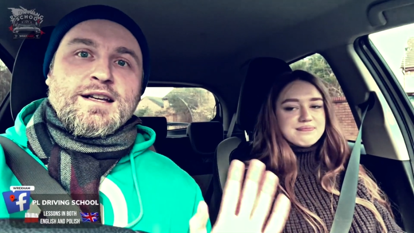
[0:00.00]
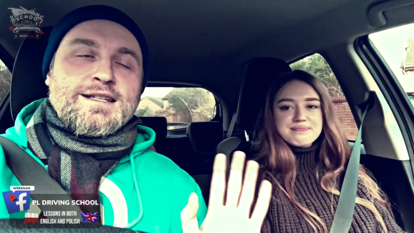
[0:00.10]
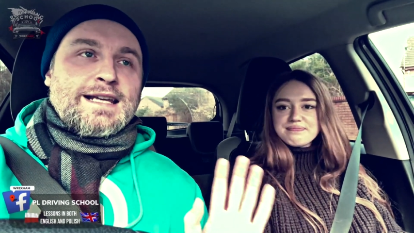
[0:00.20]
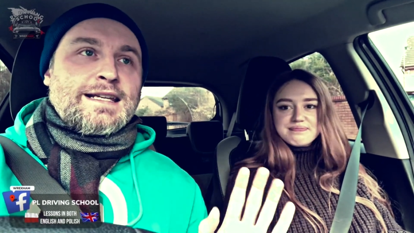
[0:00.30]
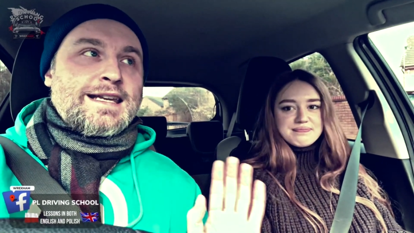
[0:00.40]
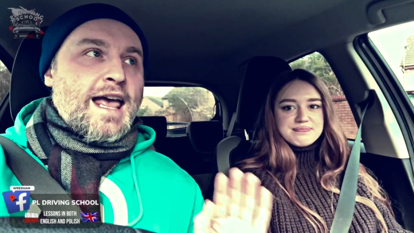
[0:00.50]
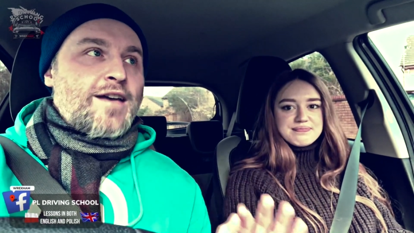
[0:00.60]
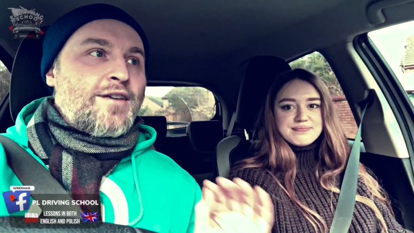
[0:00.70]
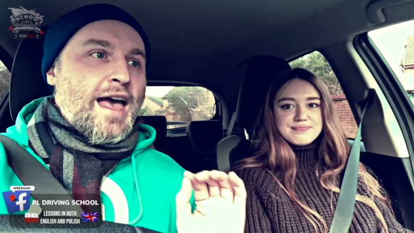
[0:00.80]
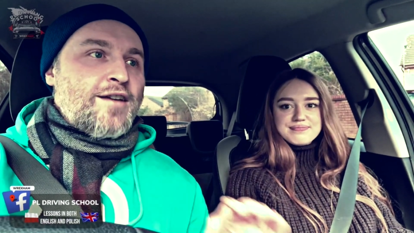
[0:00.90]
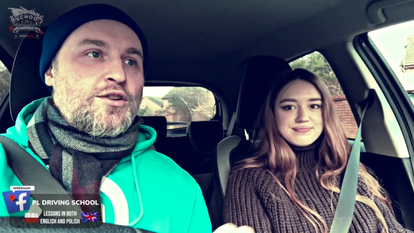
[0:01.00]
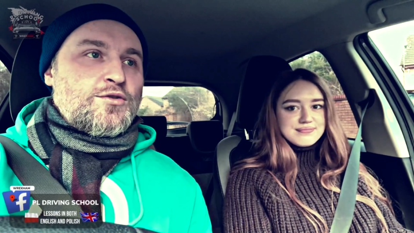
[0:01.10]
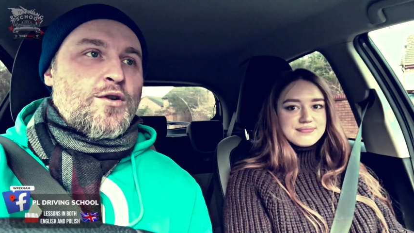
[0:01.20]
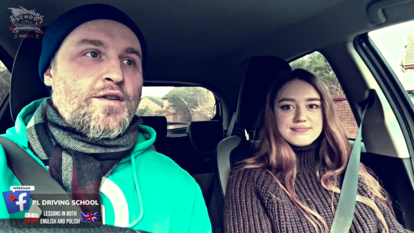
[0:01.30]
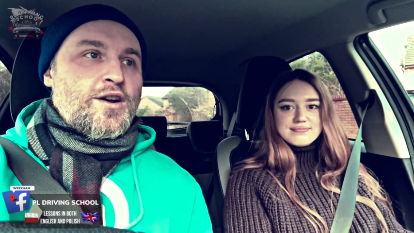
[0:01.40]
Speaker 1: Sadie never ever
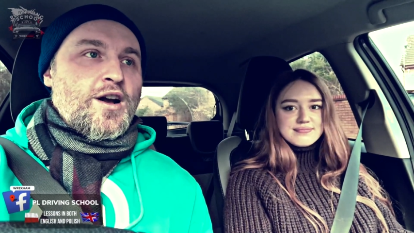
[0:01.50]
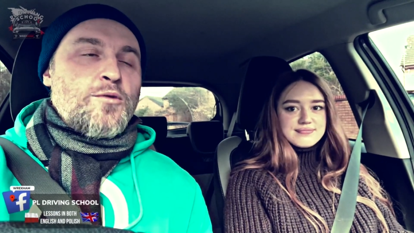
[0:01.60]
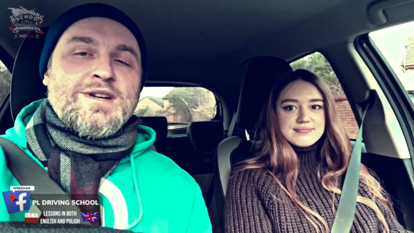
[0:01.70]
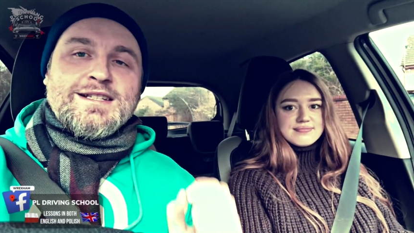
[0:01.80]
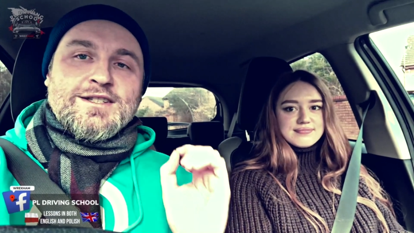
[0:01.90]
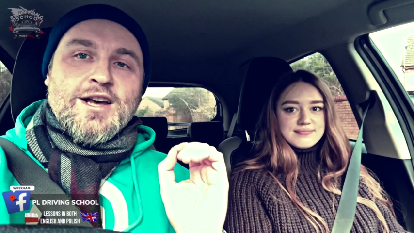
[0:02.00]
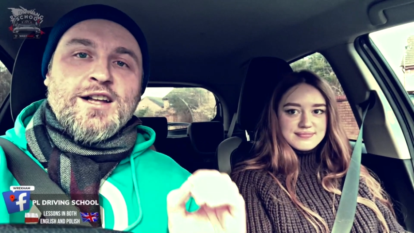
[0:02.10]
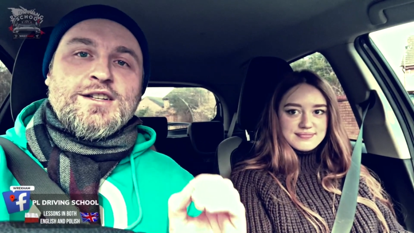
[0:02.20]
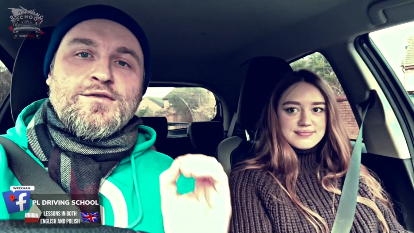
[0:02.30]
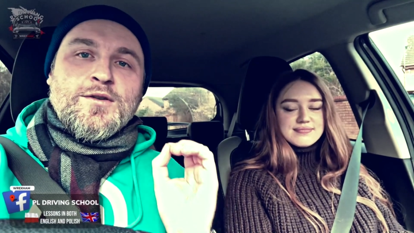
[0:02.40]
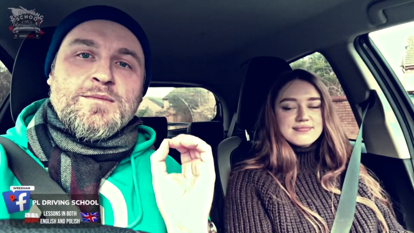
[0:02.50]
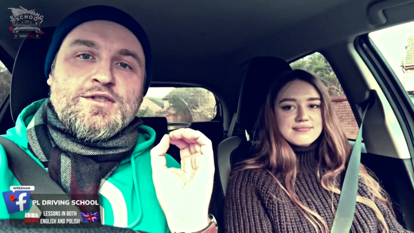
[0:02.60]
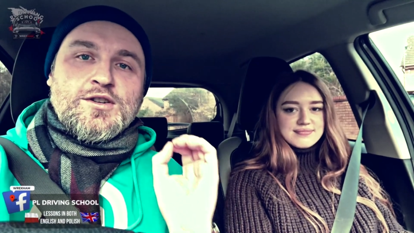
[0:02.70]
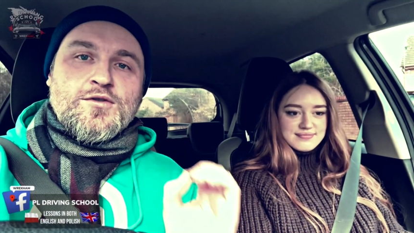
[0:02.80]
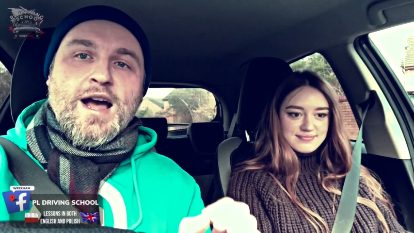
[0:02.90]
drove a car. We started from a
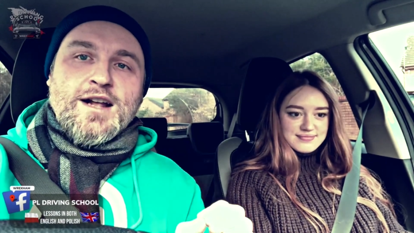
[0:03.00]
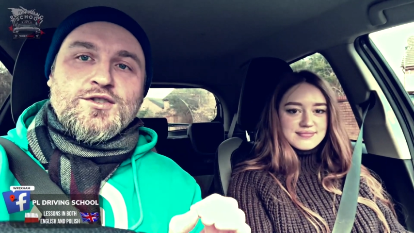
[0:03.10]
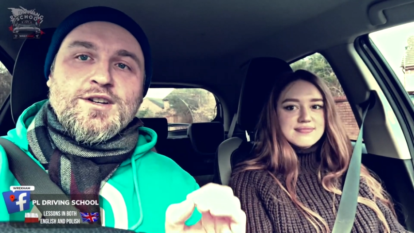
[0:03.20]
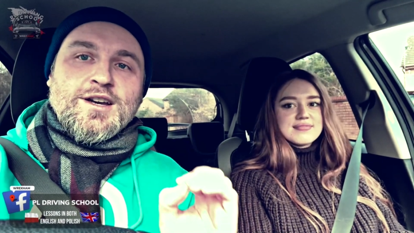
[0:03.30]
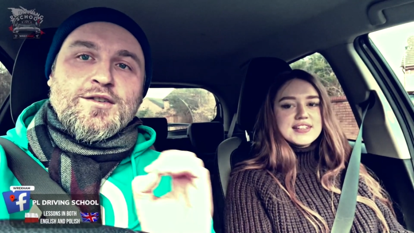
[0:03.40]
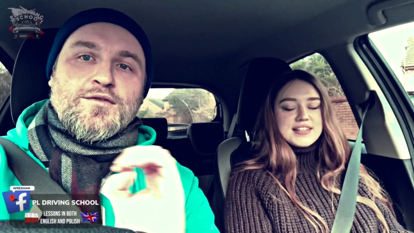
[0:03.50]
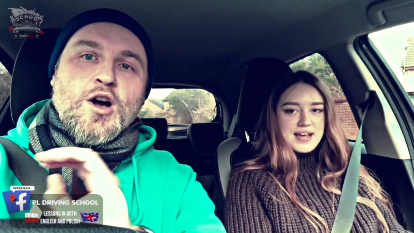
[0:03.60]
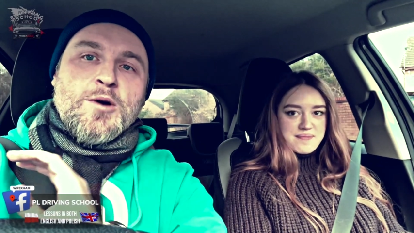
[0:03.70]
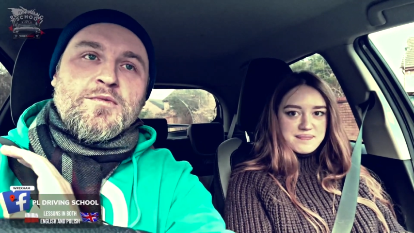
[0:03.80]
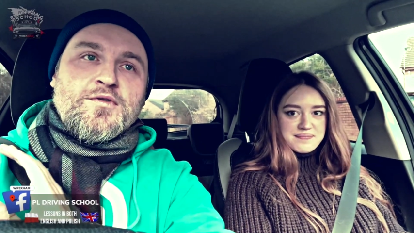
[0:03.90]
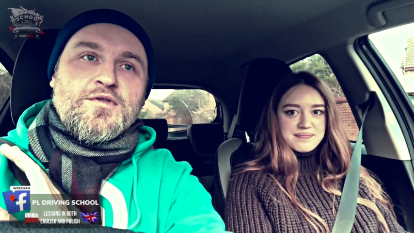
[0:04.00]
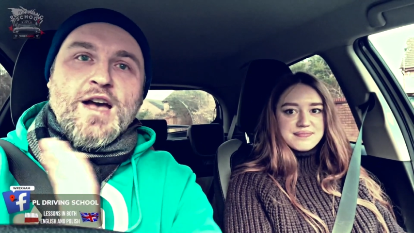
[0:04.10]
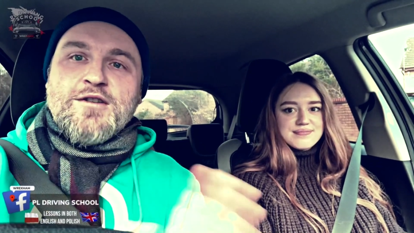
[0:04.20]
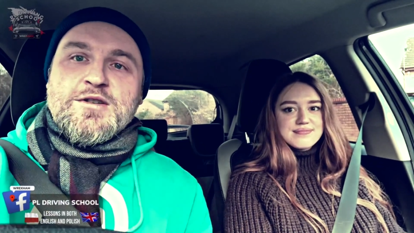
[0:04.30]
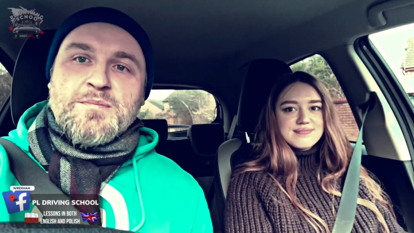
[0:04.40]
scratch, from
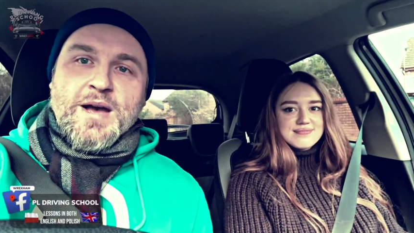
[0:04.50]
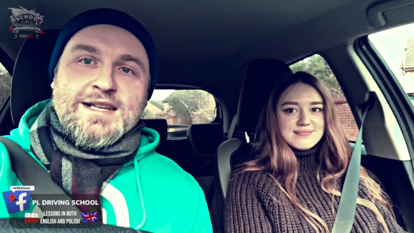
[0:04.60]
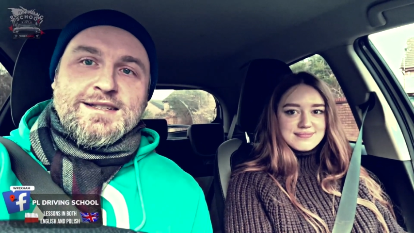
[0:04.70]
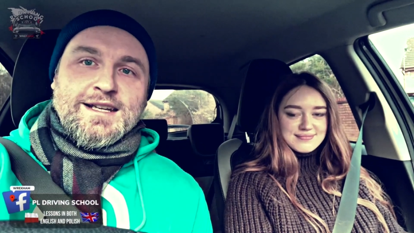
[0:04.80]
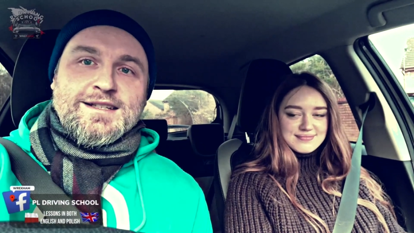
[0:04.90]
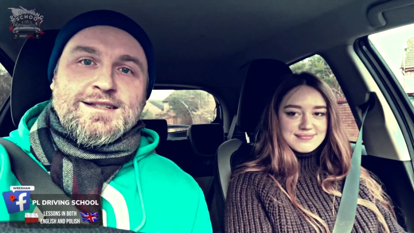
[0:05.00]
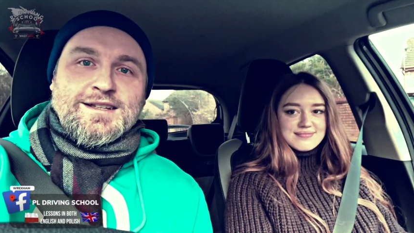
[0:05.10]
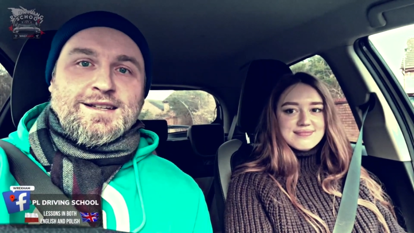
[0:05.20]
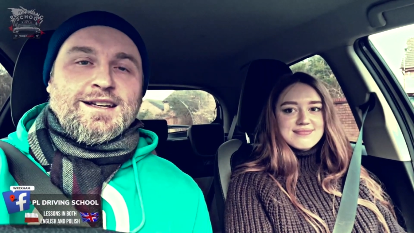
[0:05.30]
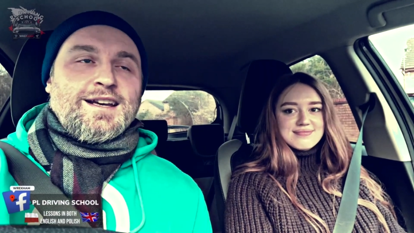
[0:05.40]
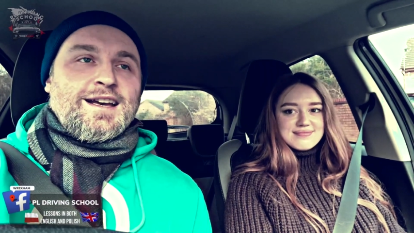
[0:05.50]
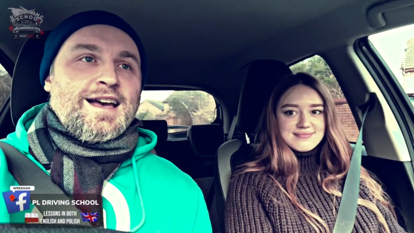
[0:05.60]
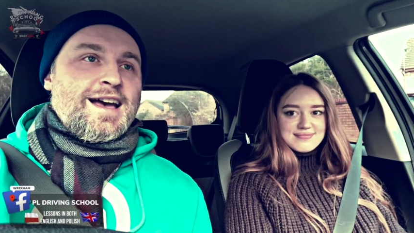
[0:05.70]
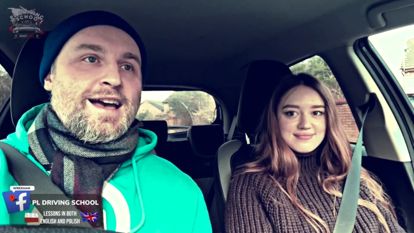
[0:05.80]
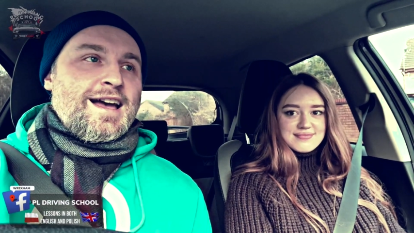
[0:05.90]
very basics.
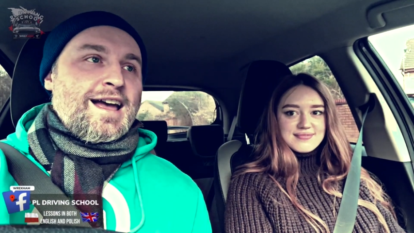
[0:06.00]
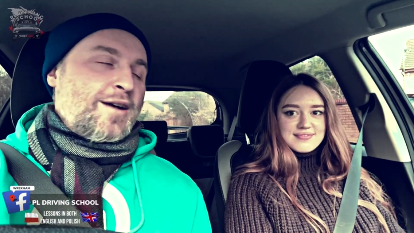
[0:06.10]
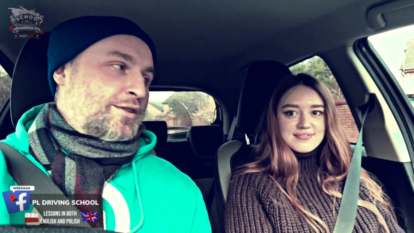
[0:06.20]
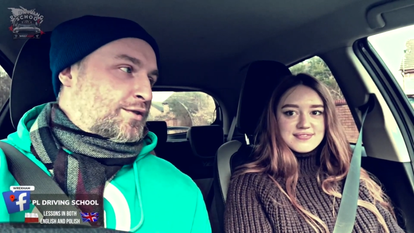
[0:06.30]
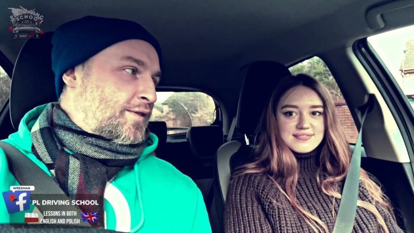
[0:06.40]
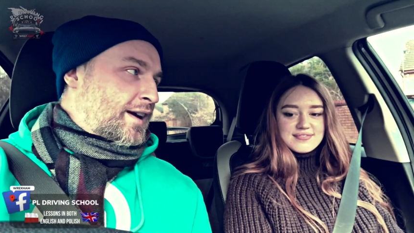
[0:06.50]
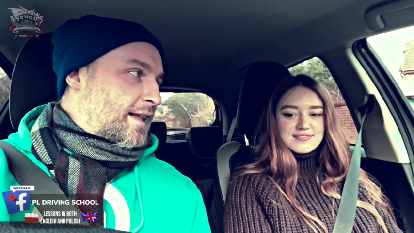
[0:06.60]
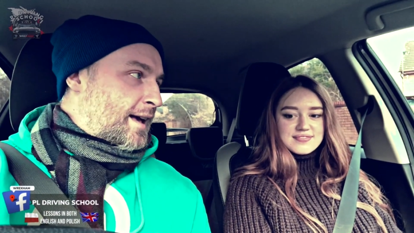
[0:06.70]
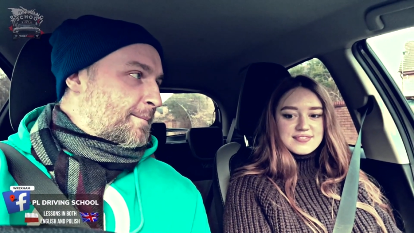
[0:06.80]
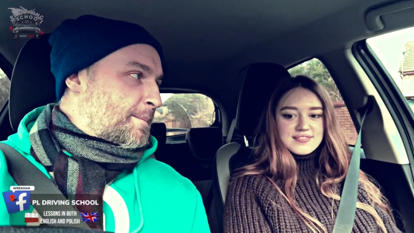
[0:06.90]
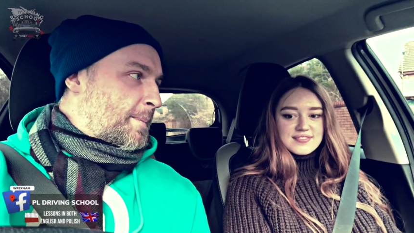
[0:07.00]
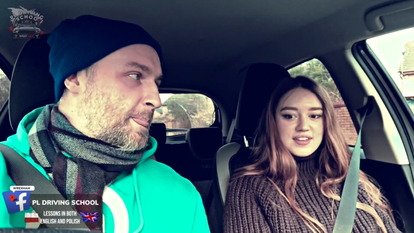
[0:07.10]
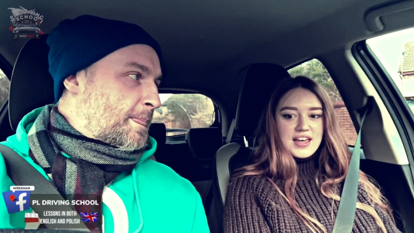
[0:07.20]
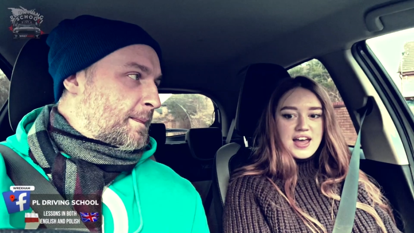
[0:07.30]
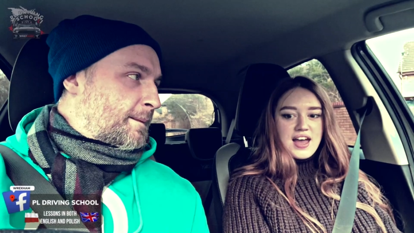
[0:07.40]
Uh, how did you find that?
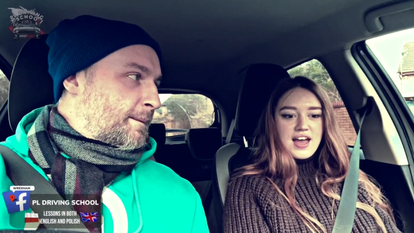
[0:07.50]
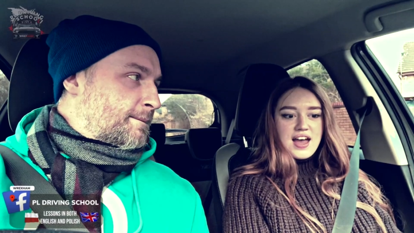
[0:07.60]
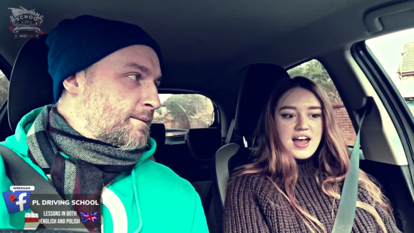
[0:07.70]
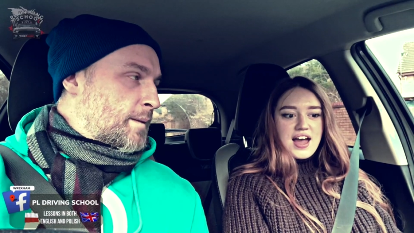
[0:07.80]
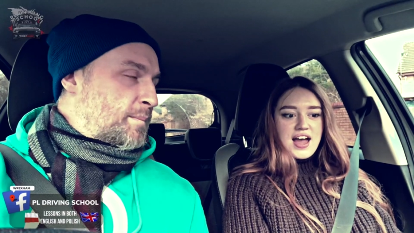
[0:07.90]
The